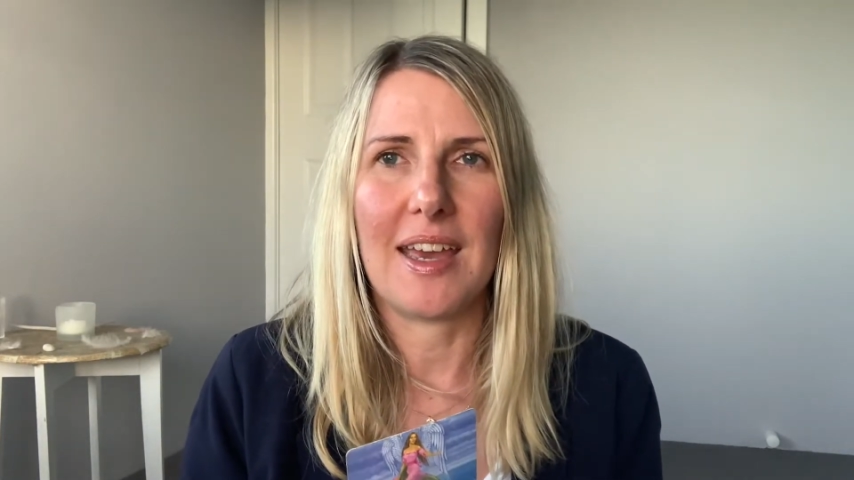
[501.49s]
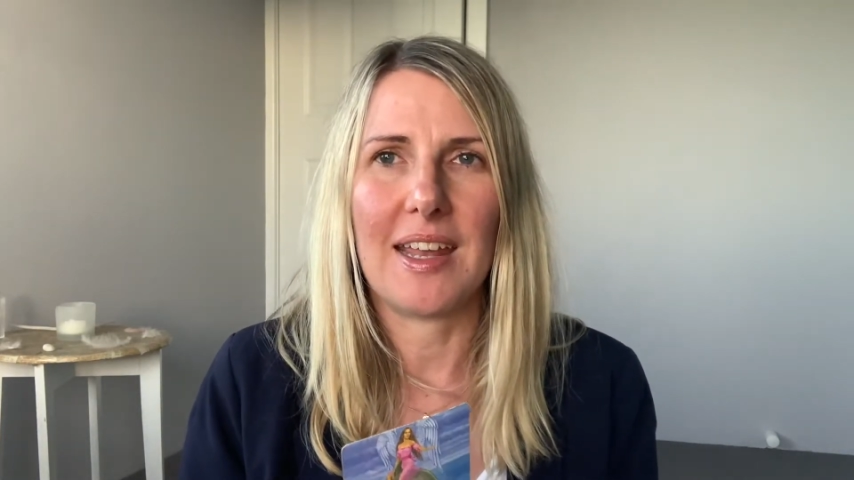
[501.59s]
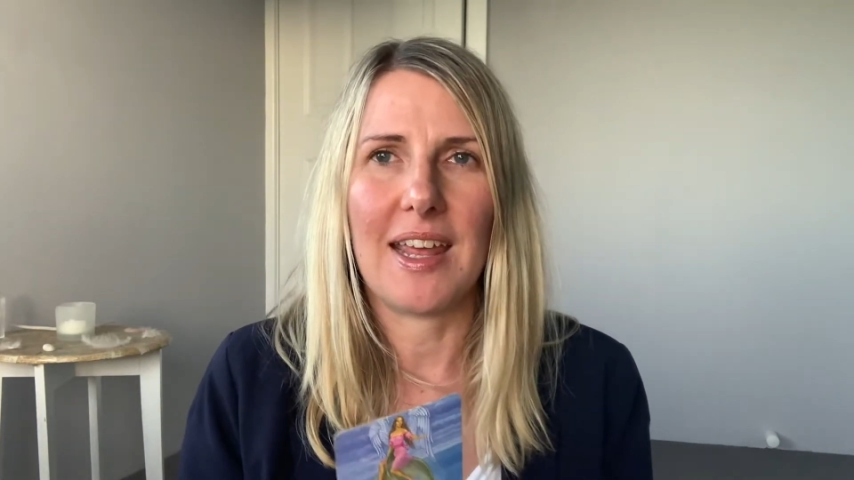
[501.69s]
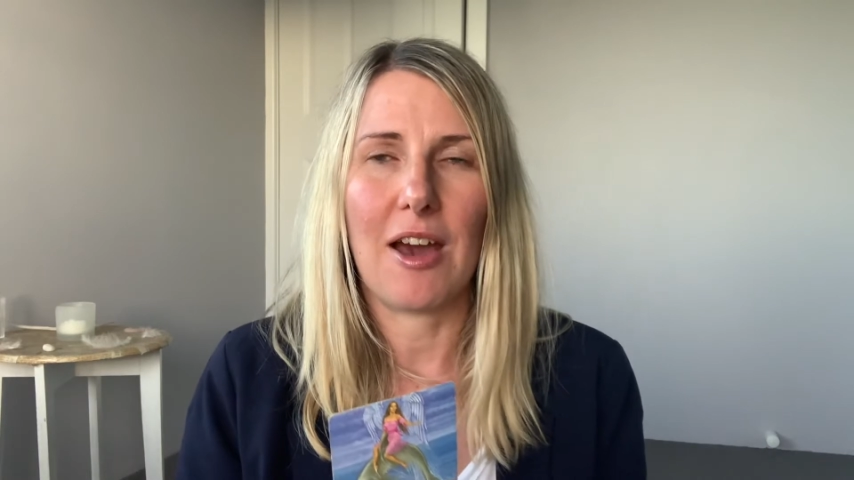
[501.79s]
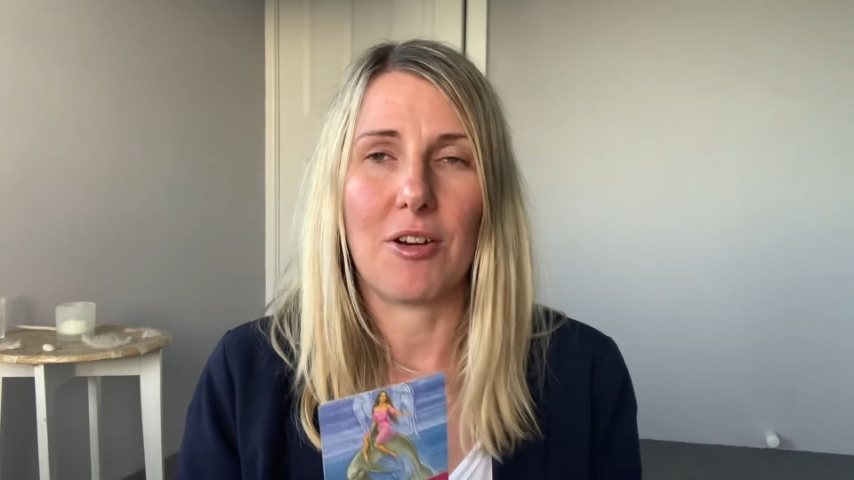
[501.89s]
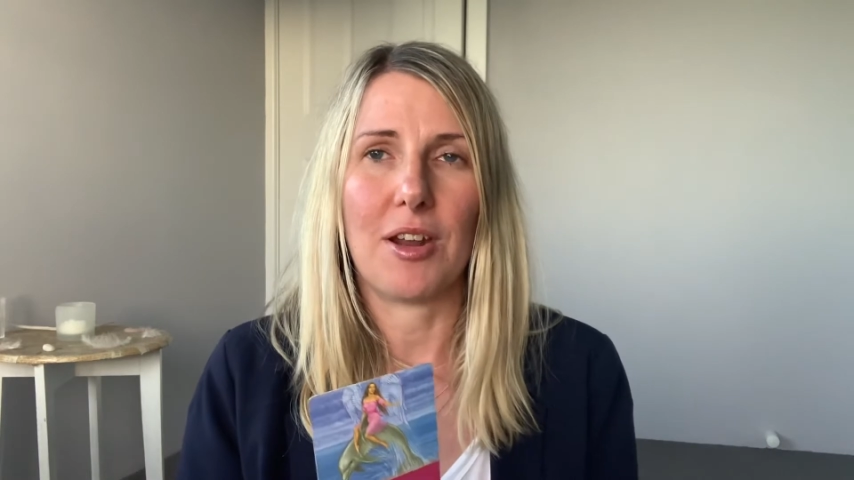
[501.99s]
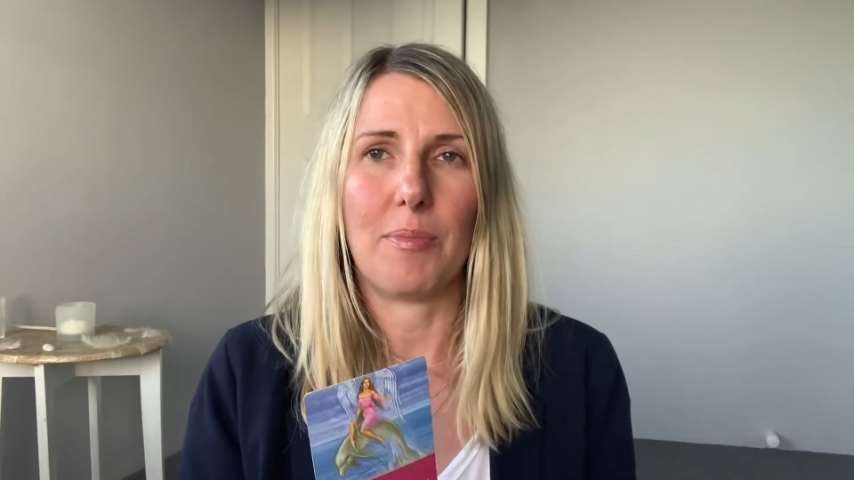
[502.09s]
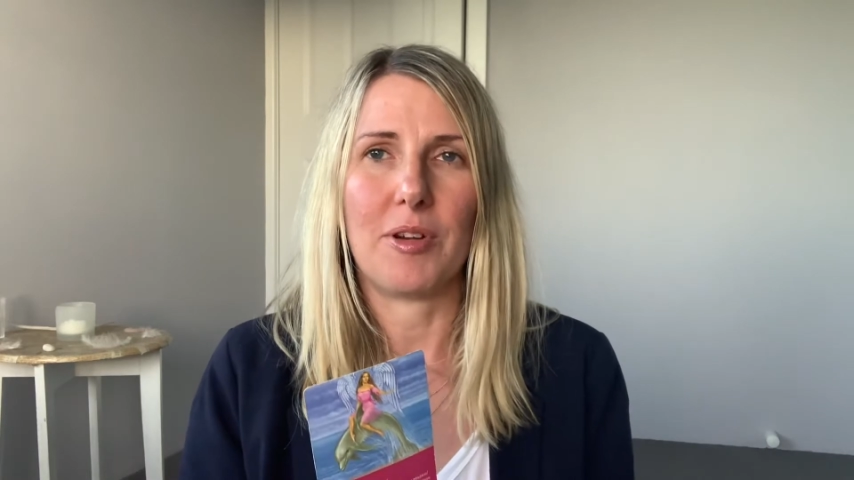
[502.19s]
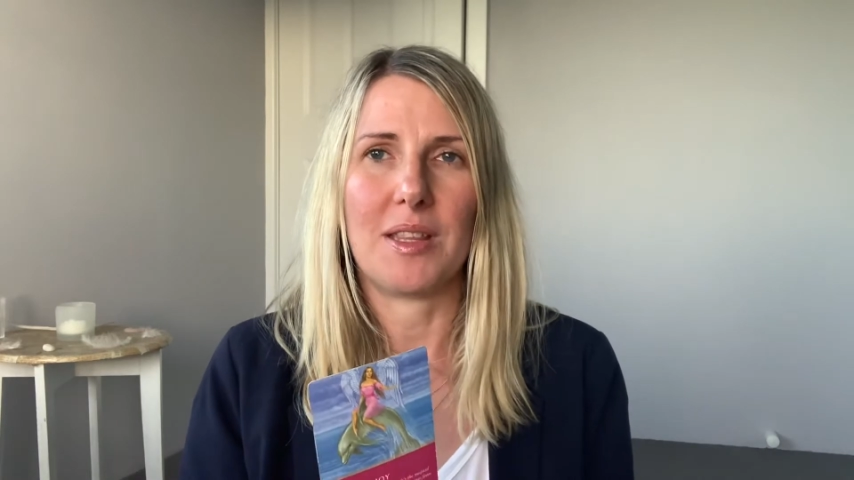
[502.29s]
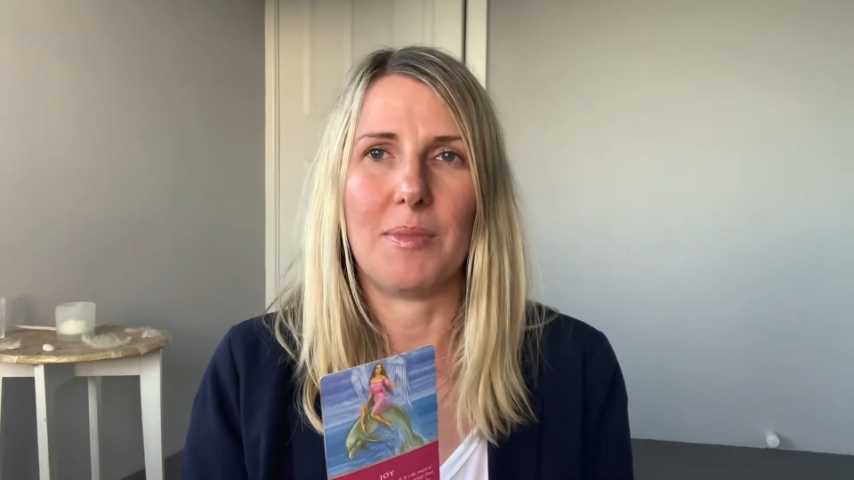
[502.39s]
and how can I
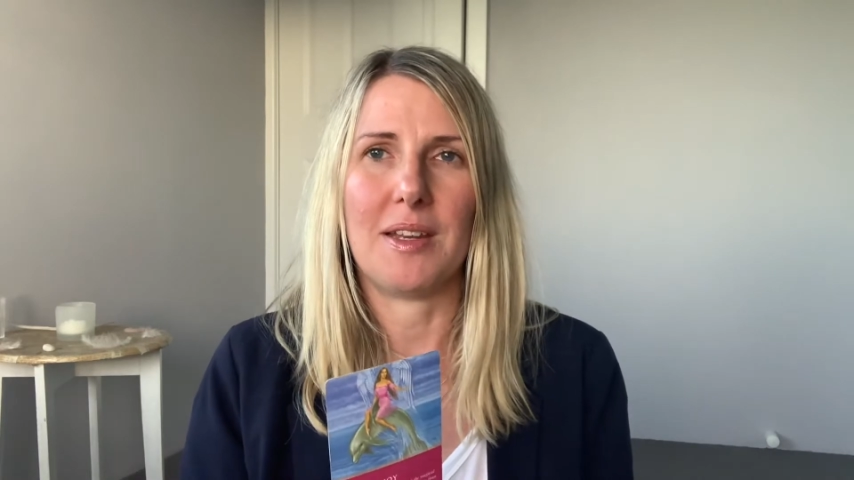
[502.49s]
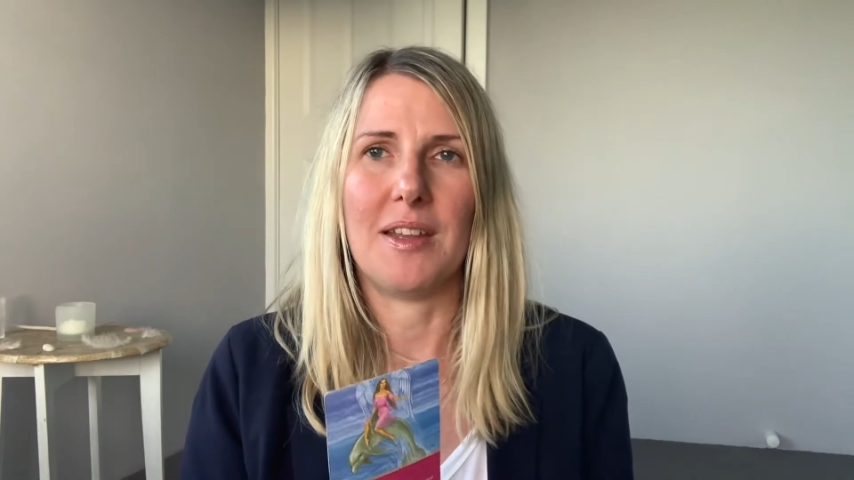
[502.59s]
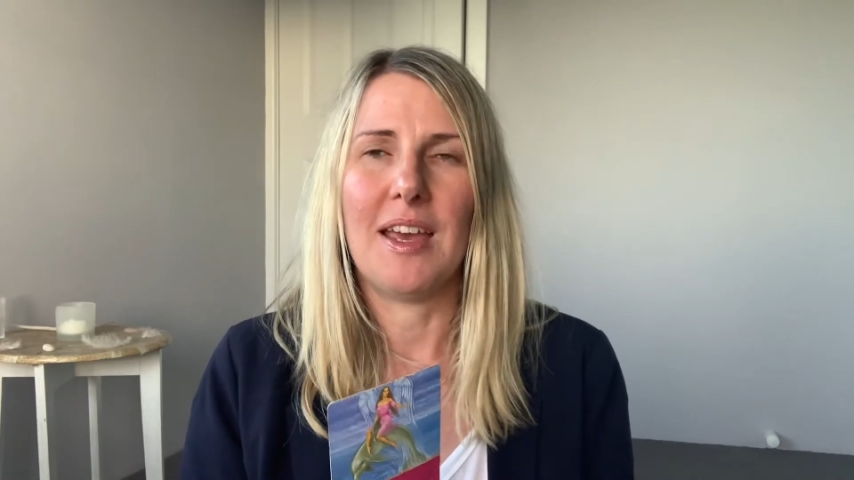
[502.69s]
bring them in?